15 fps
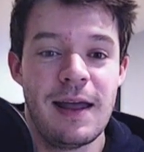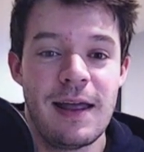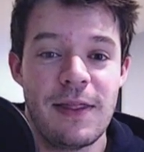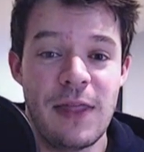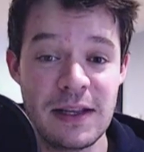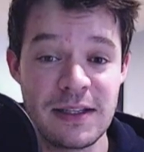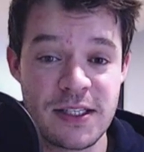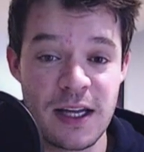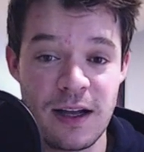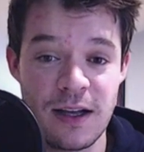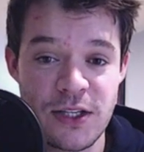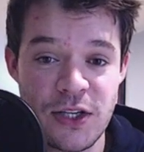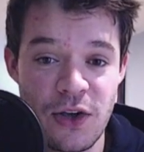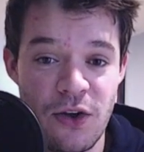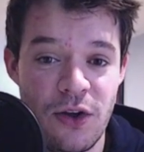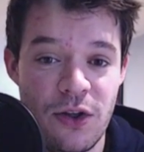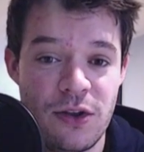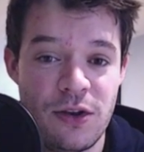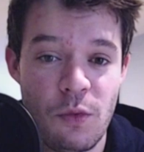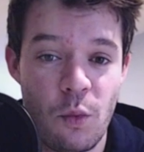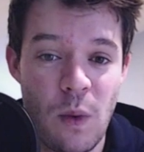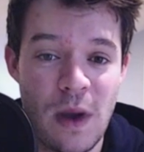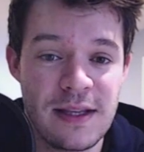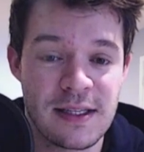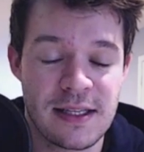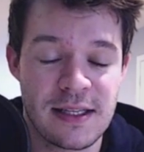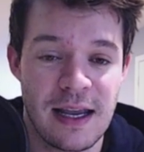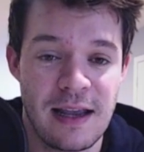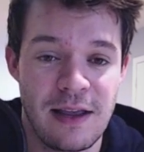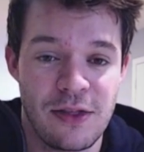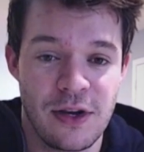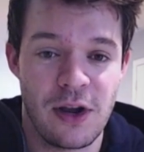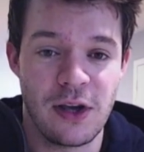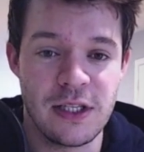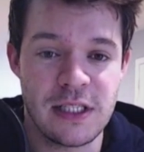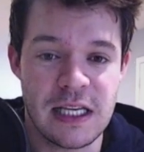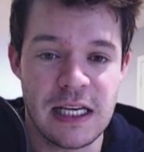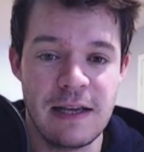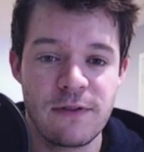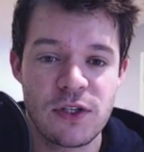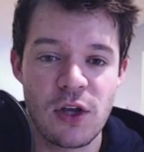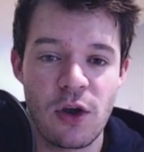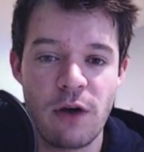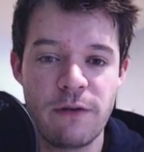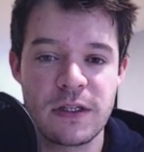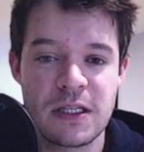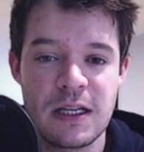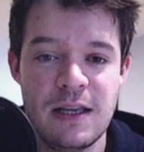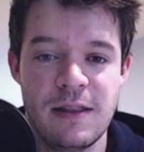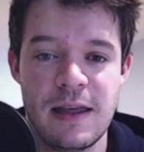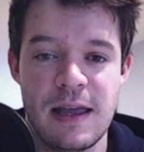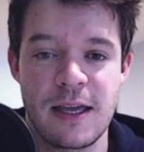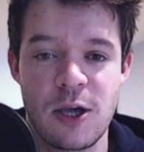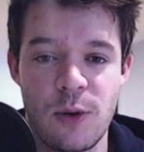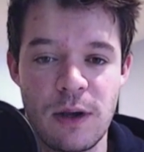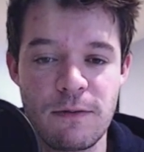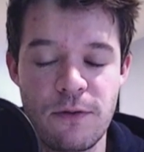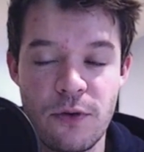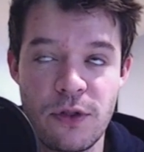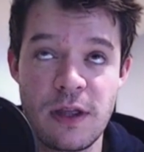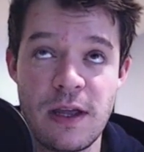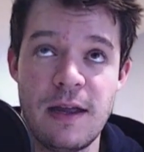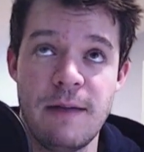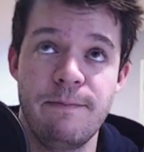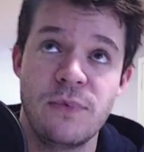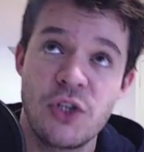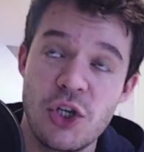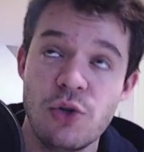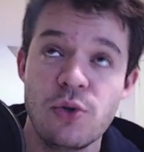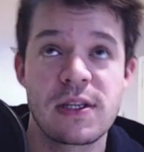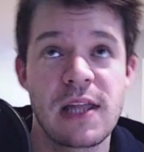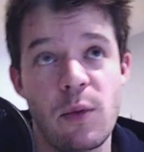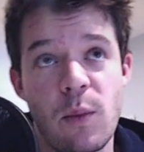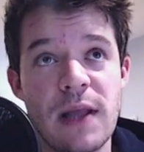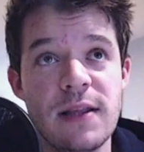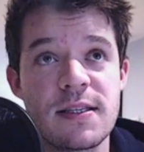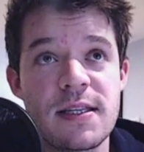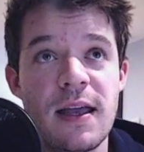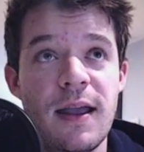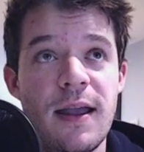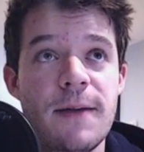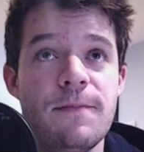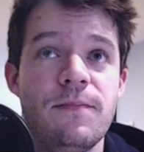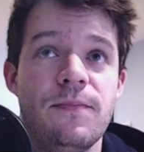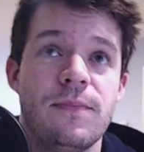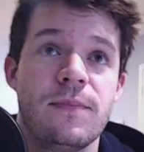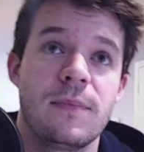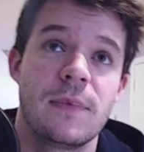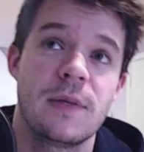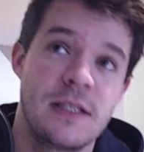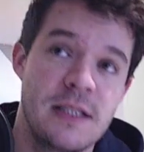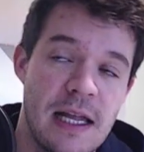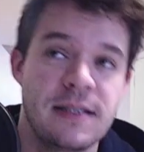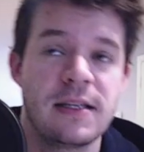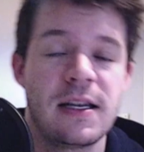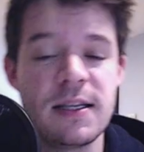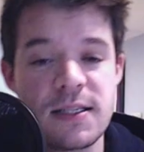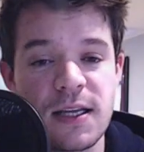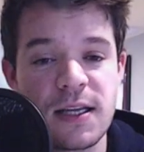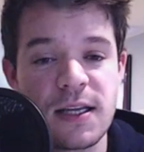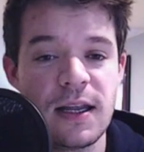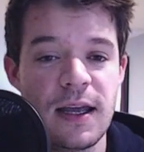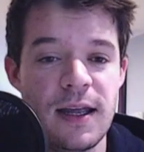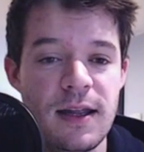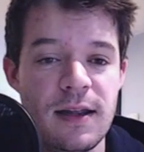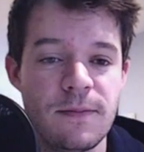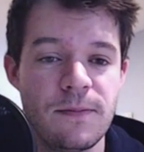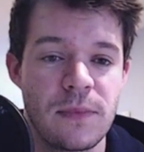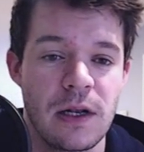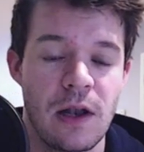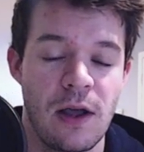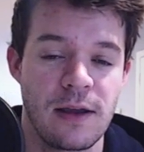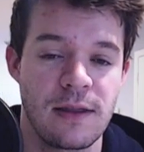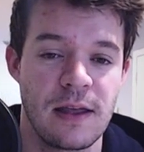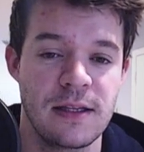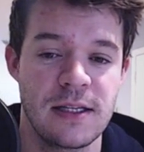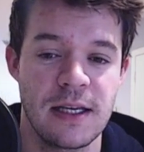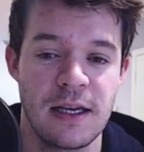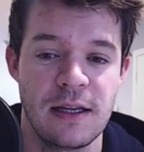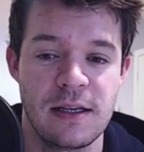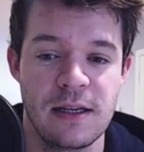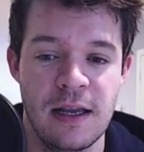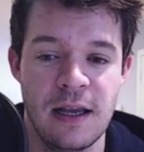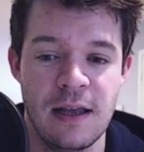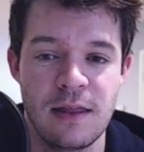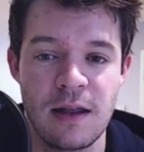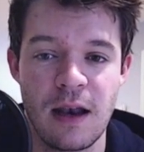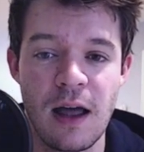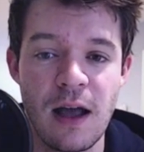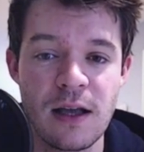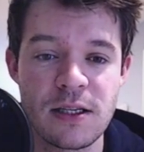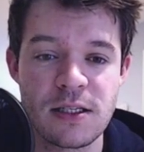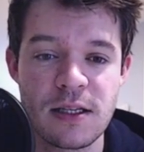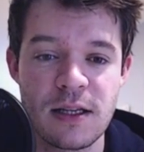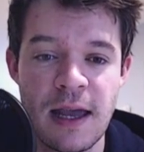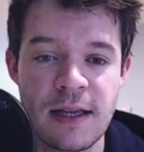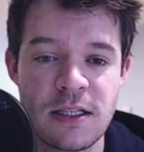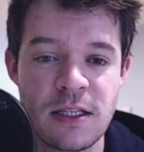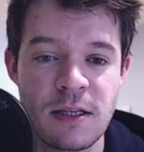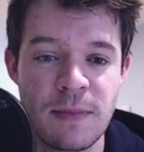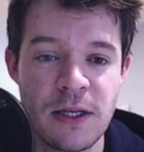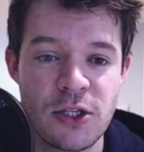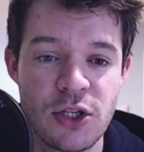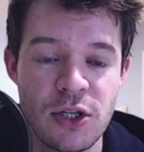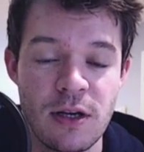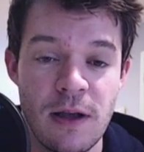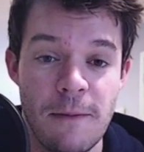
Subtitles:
That starts on Wednesday the 19th. So obviously they're going for the Tuesday, Wednesday, Saturday, Sunday, like they did in the last exhibition.